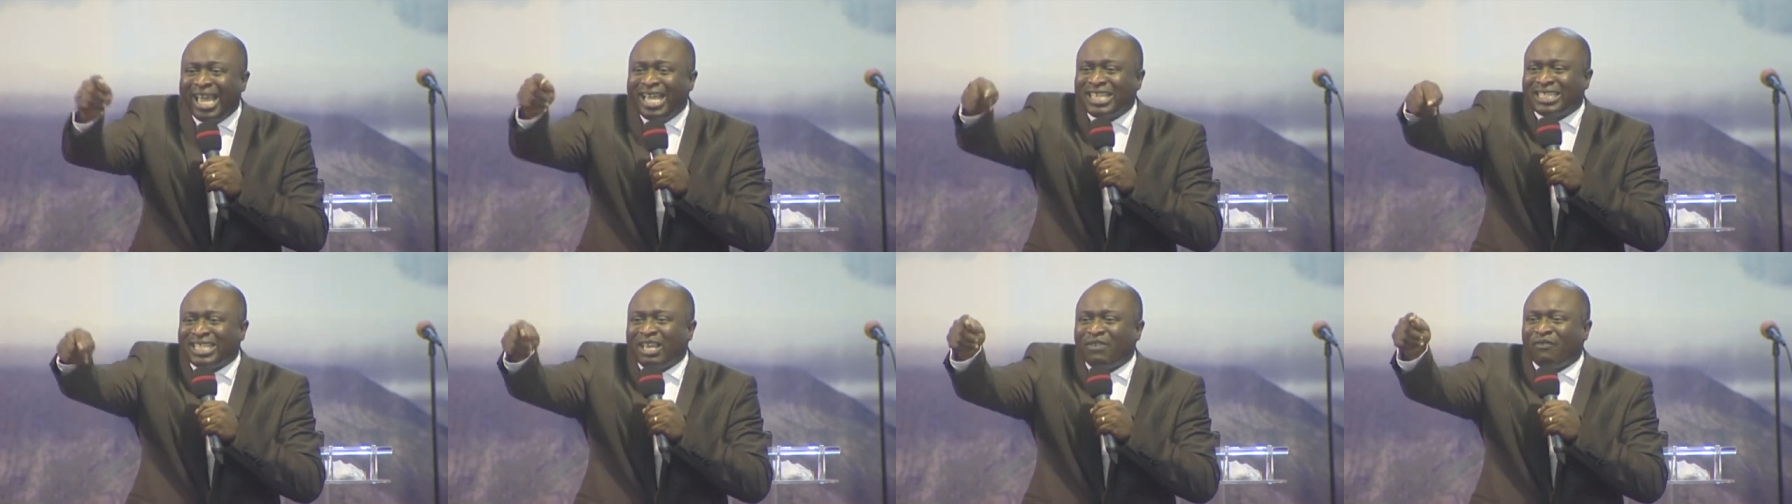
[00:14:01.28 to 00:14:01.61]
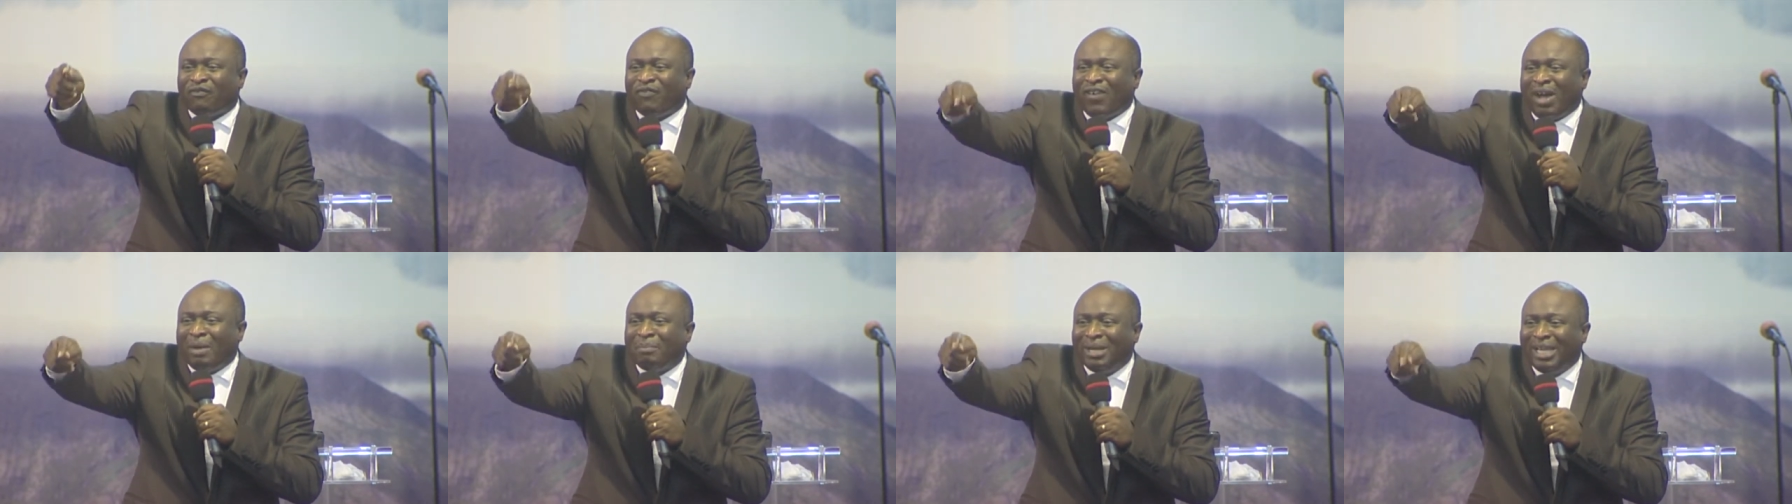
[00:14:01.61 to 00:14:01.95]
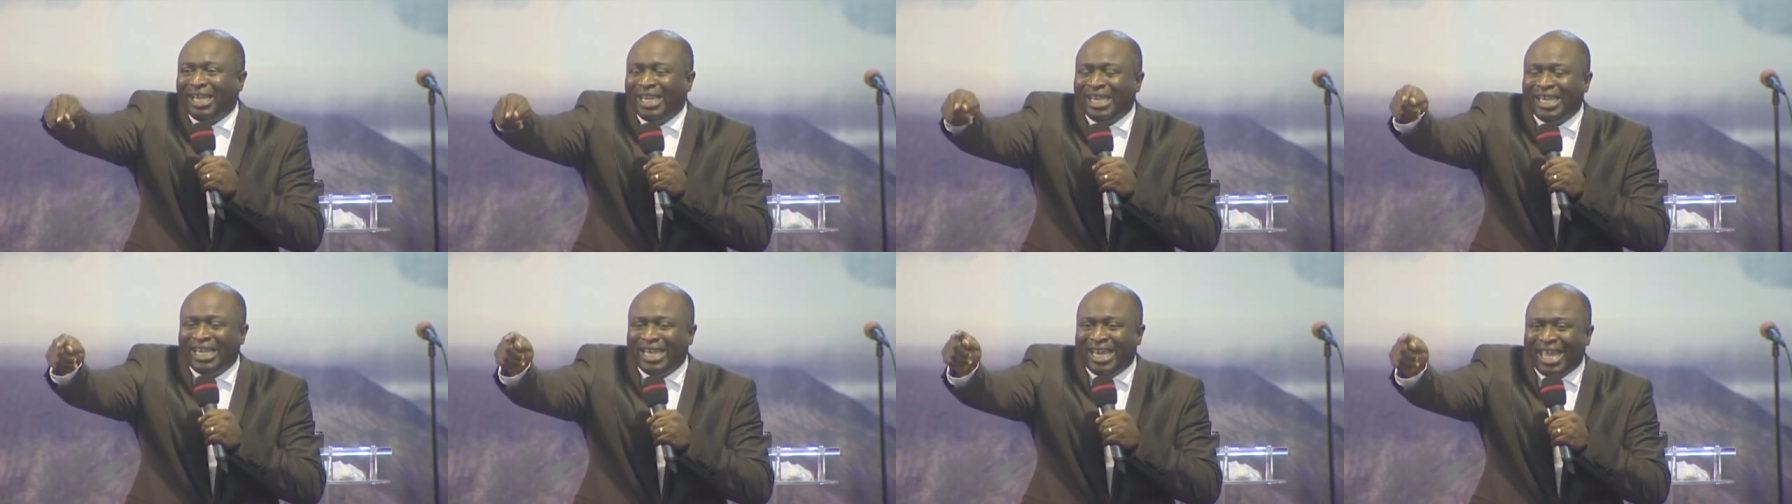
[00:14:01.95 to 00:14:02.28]
it's a
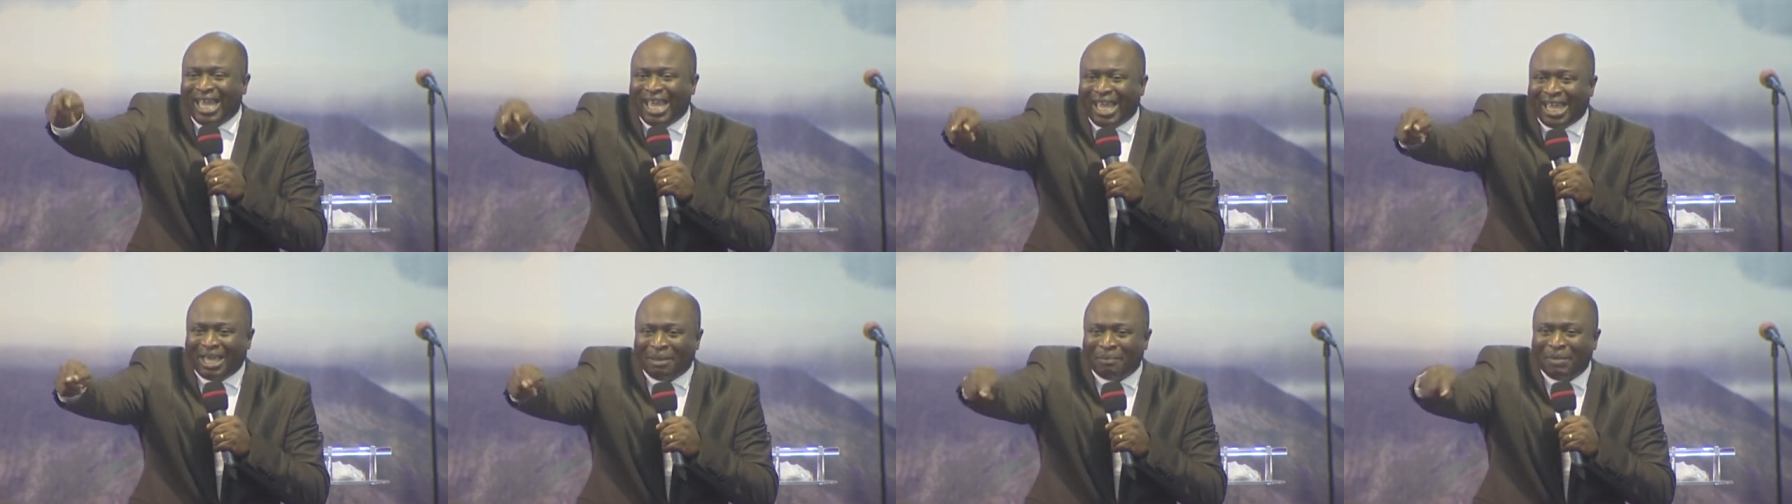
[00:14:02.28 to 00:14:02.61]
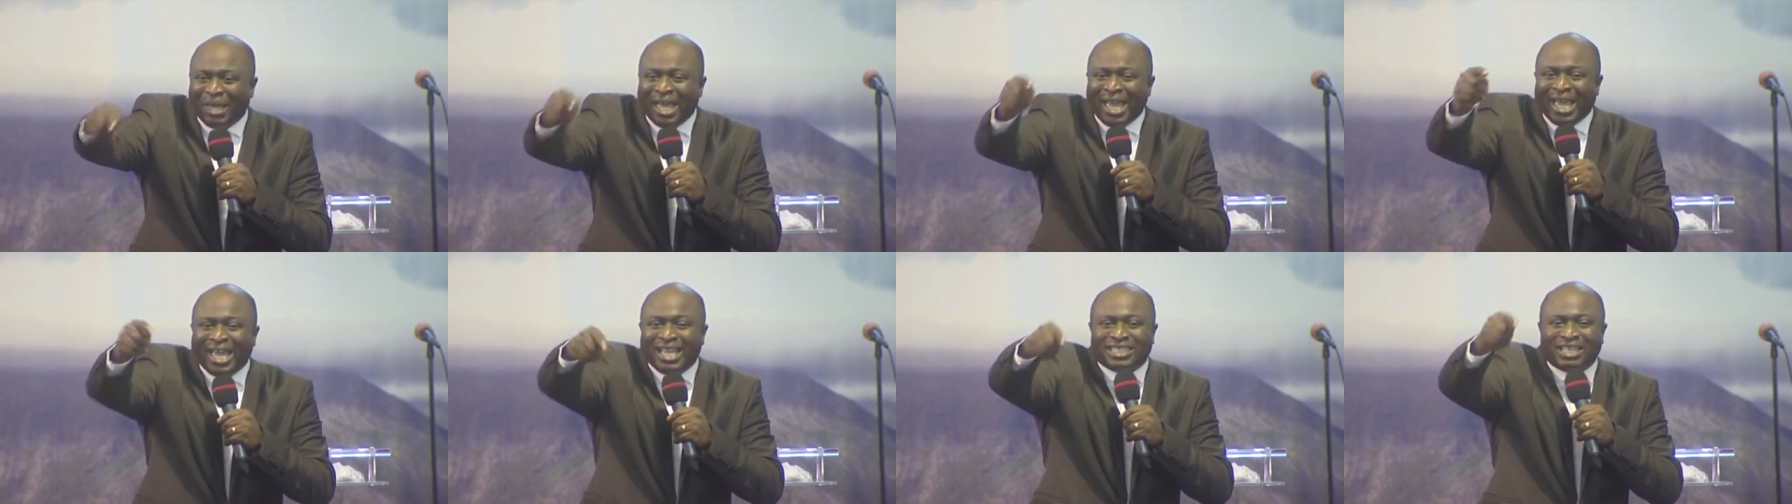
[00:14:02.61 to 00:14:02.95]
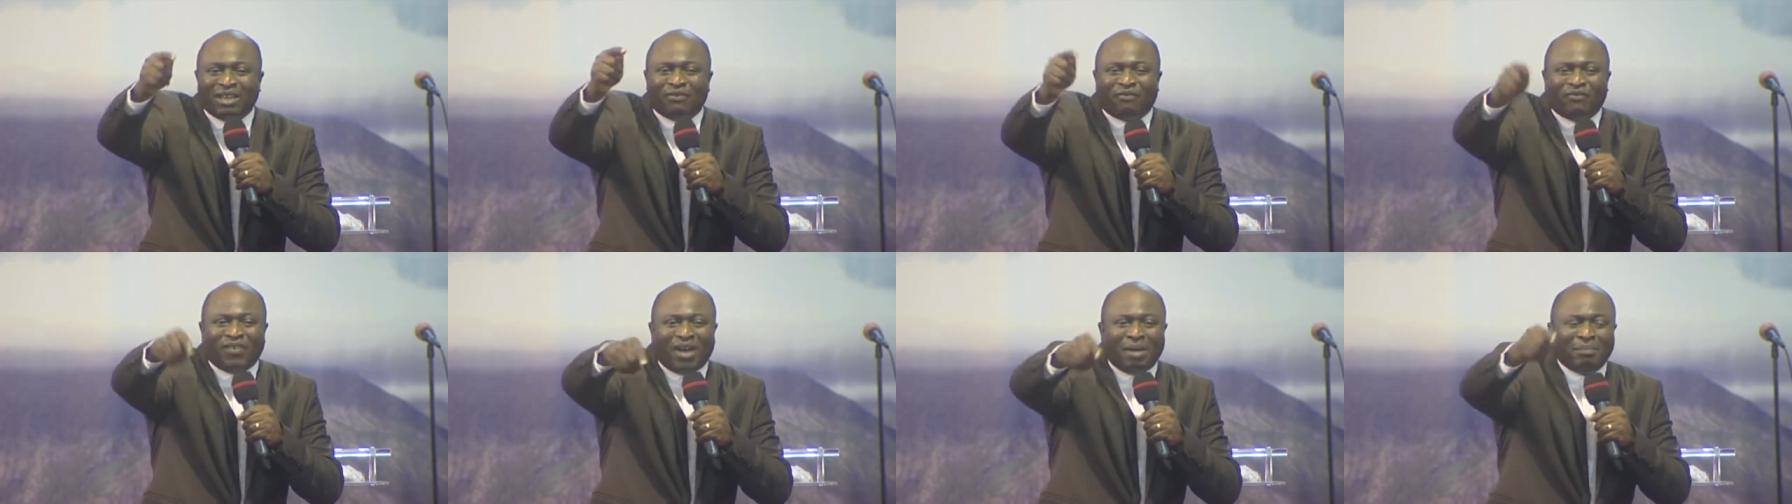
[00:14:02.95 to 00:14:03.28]
family name, it's
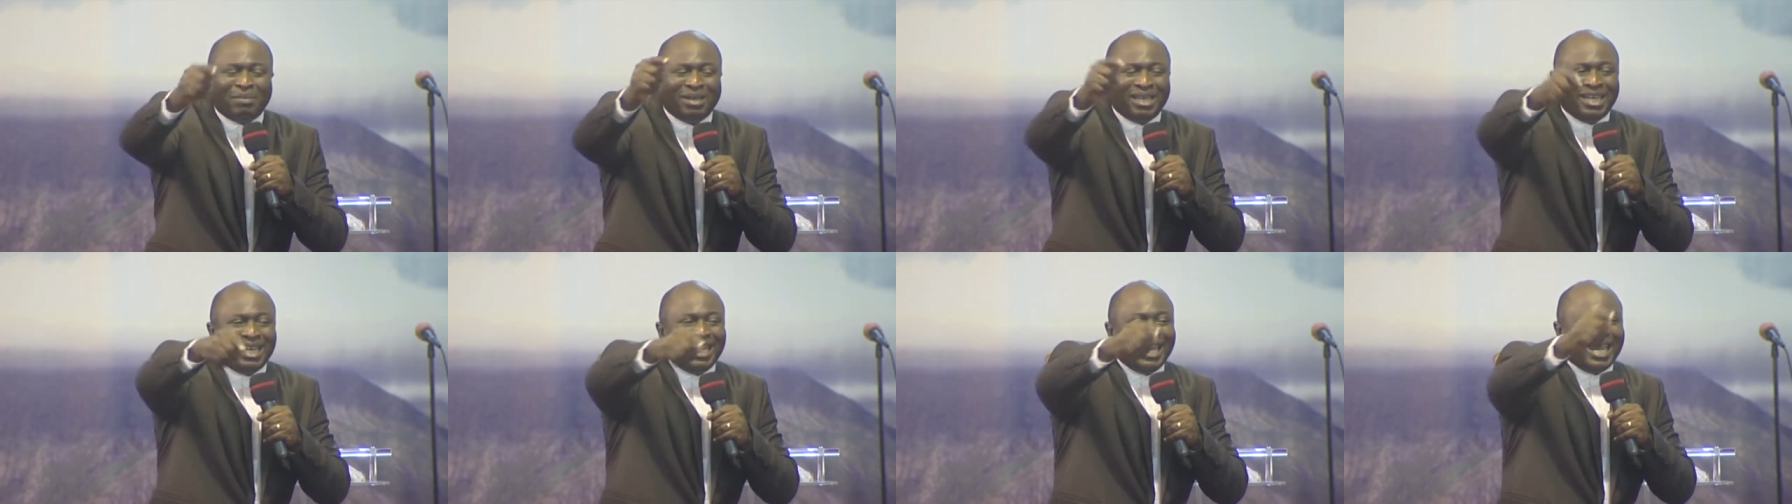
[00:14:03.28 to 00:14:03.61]
a family